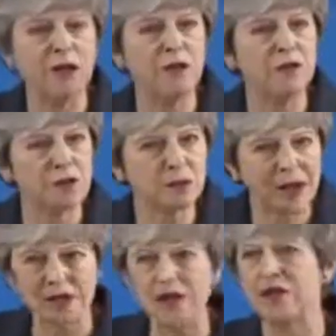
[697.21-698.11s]

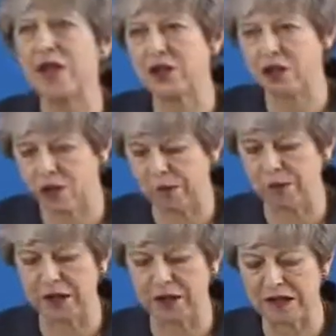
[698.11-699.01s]
respected that
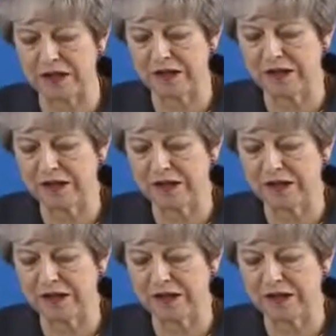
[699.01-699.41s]
compromise.